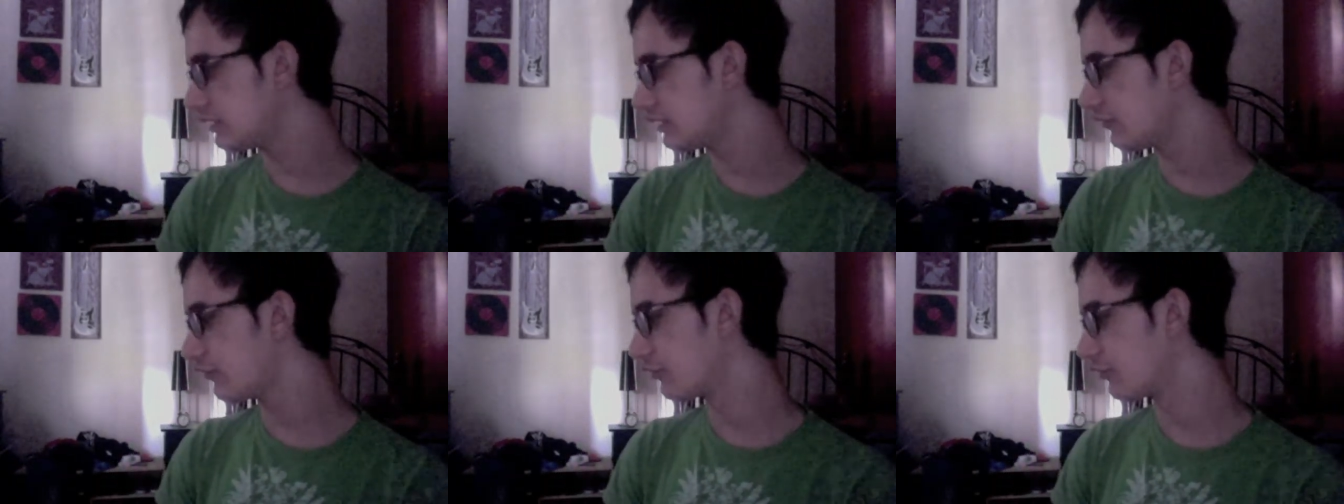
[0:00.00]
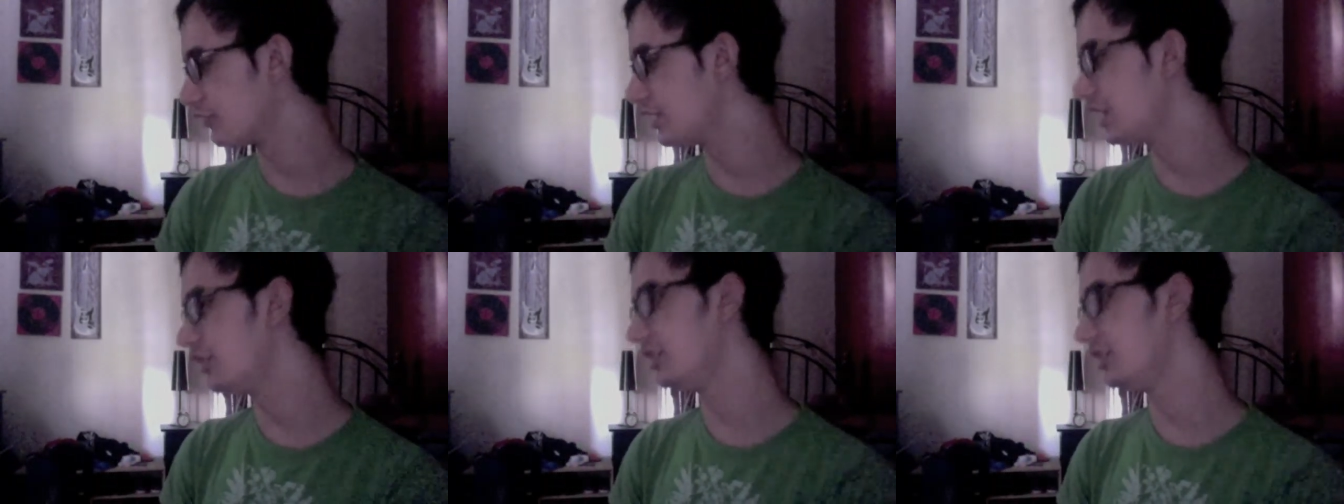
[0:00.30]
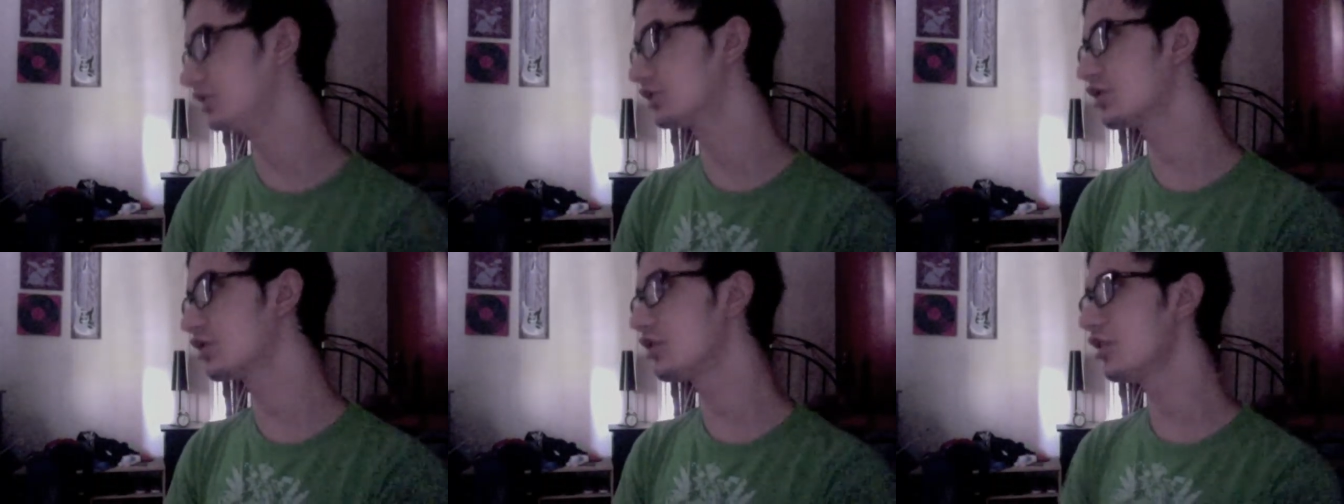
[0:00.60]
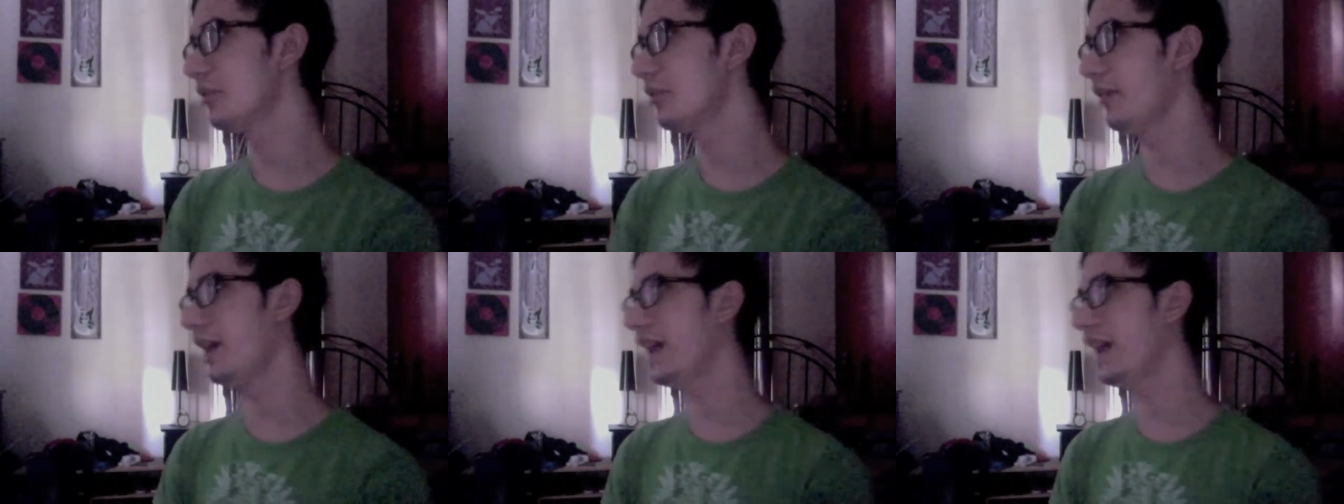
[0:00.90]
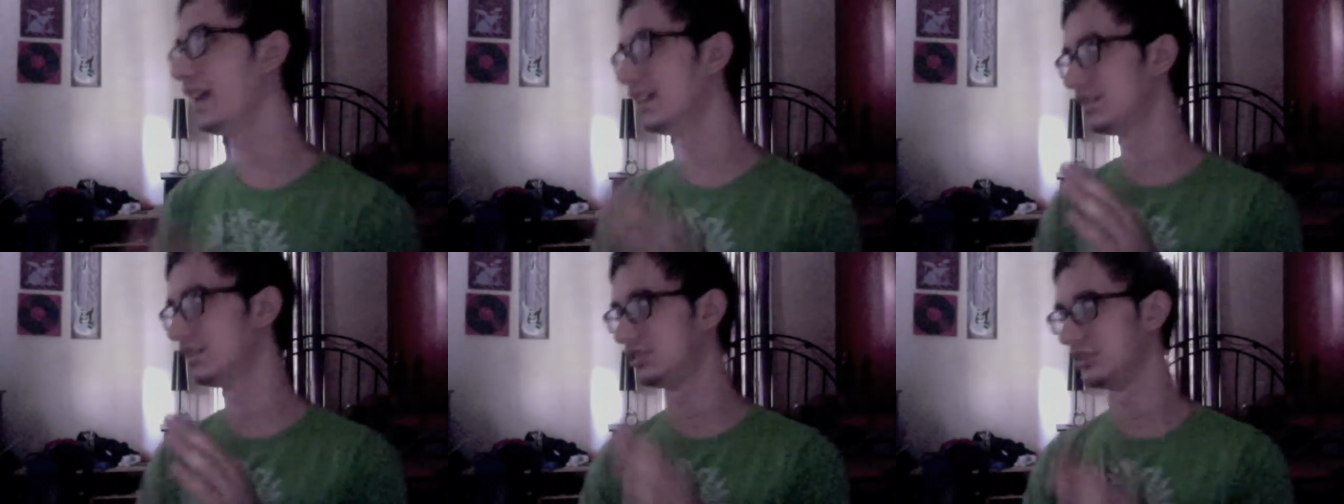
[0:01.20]
for now, let's call him
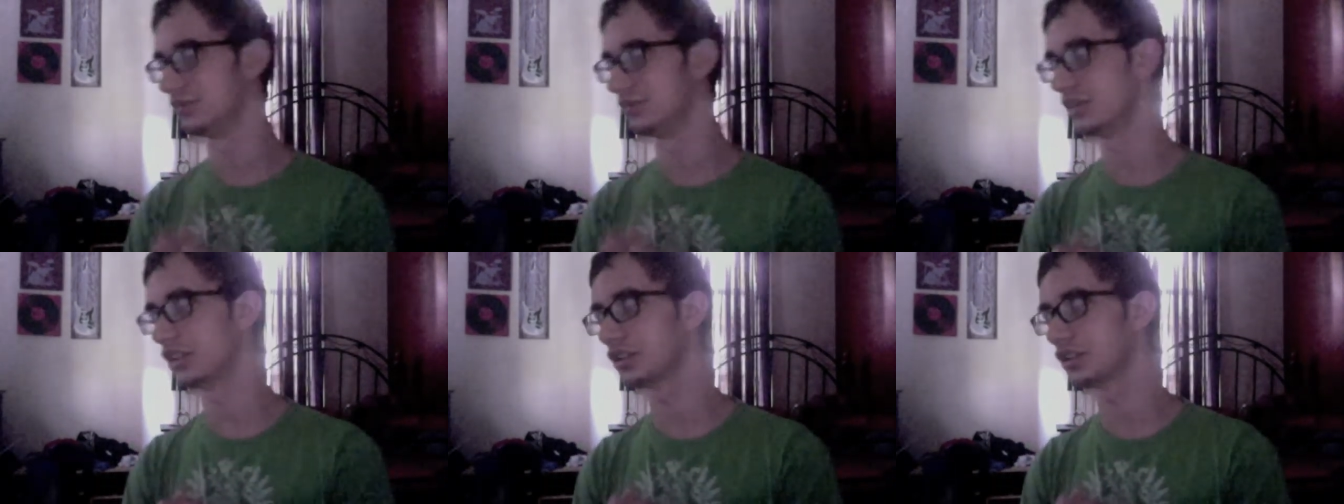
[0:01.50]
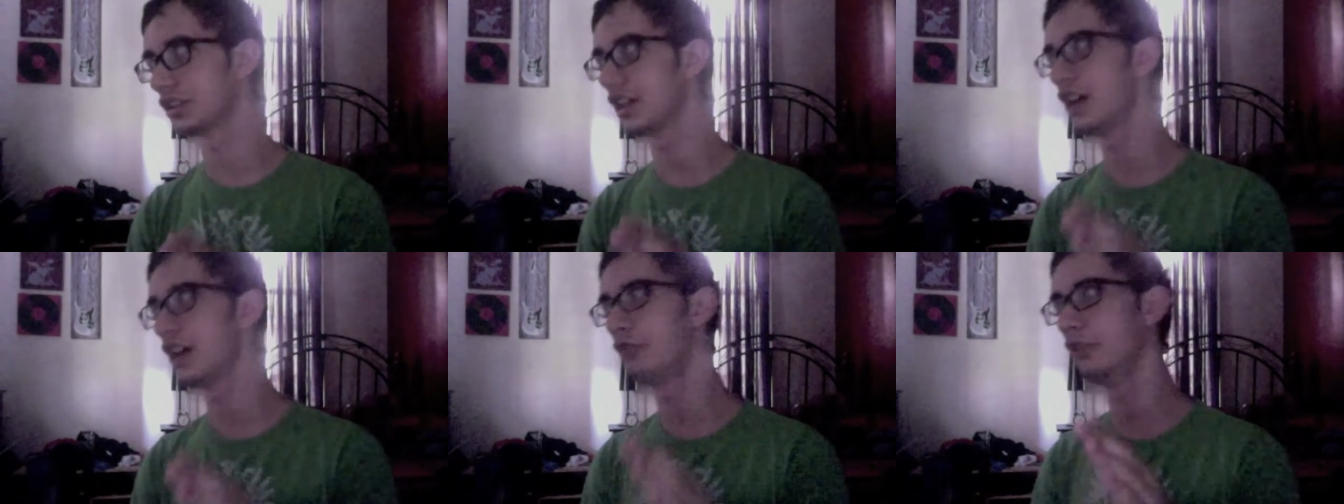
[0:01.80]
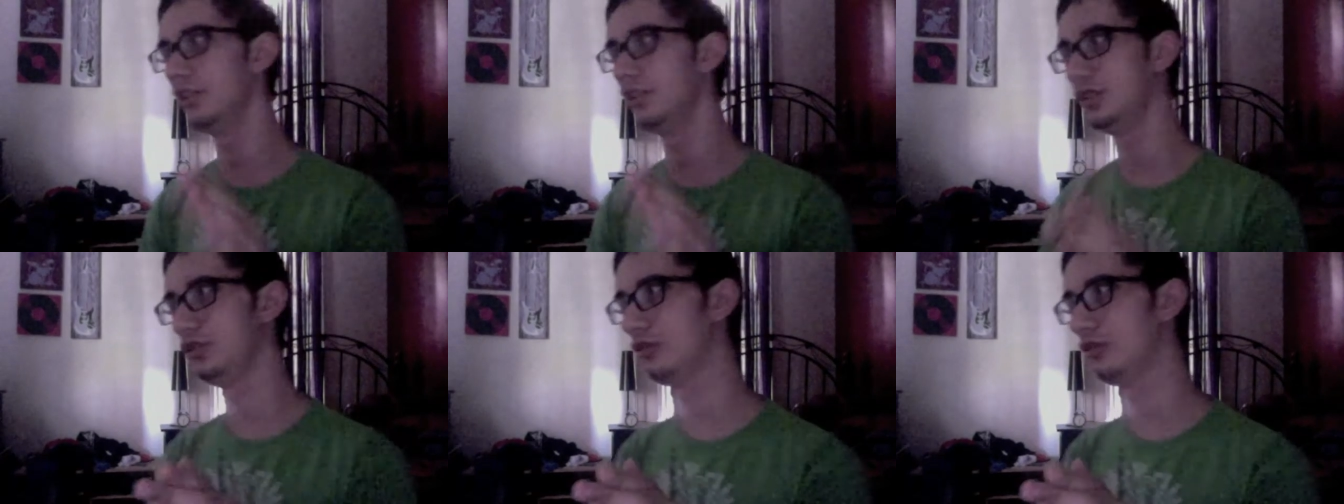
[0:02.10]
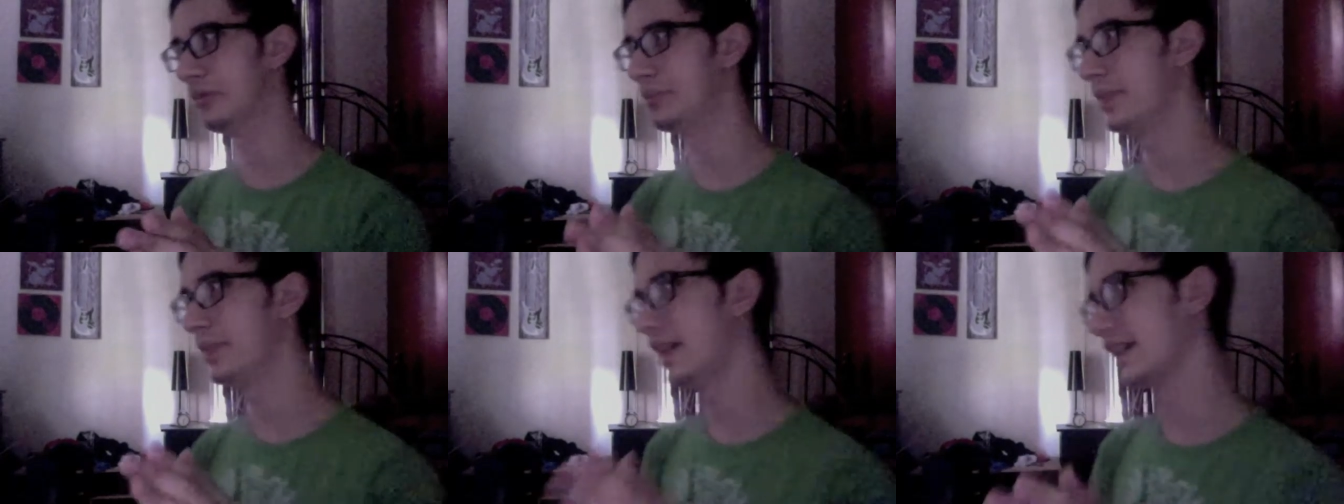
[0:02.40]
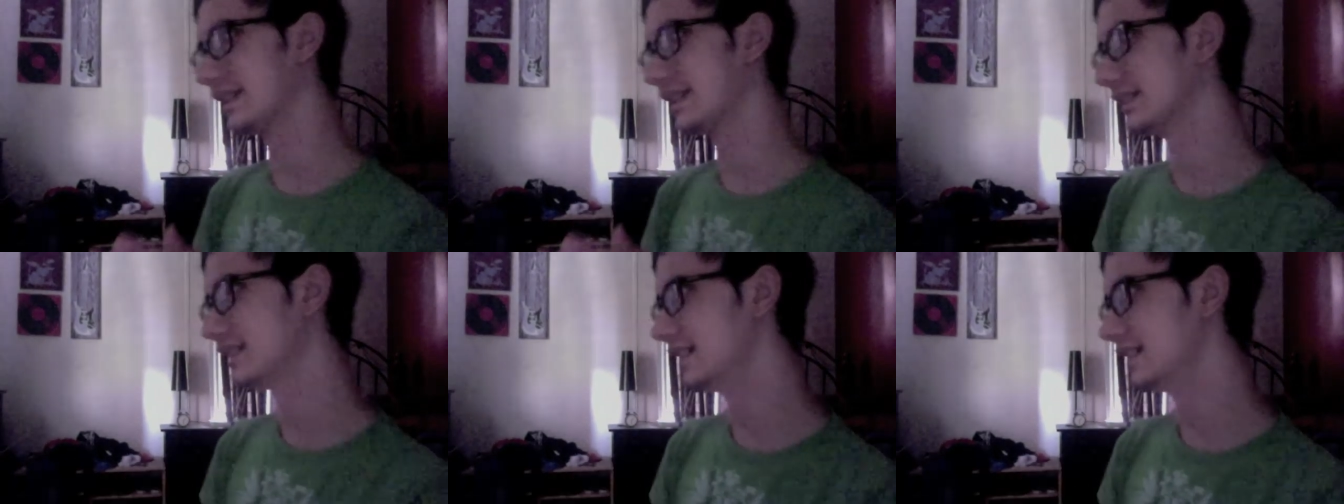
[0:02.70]
Ansem. That's how we knew him
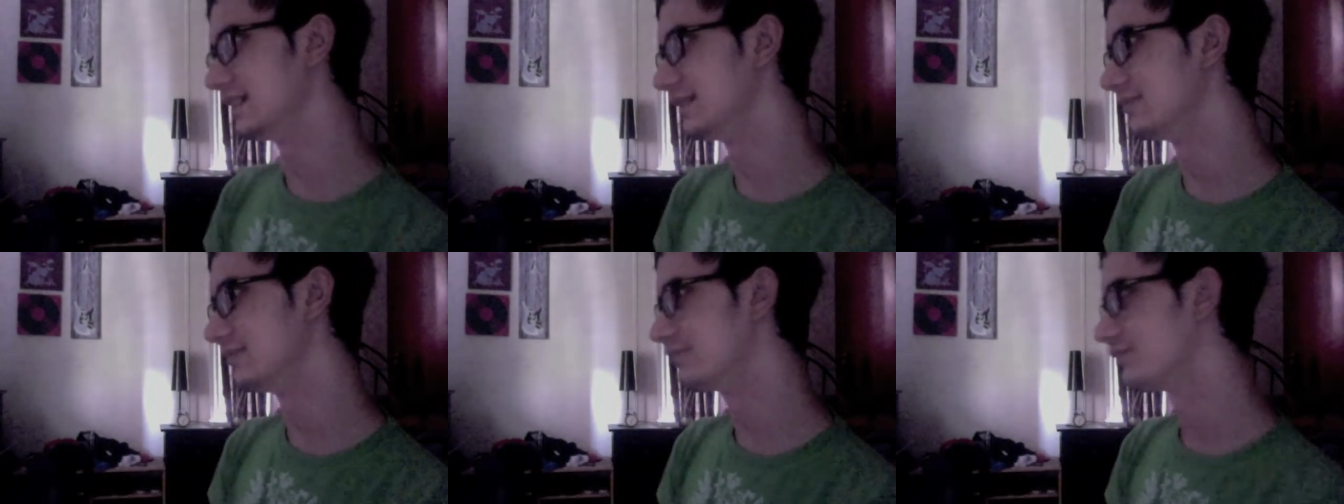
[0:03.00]
back then.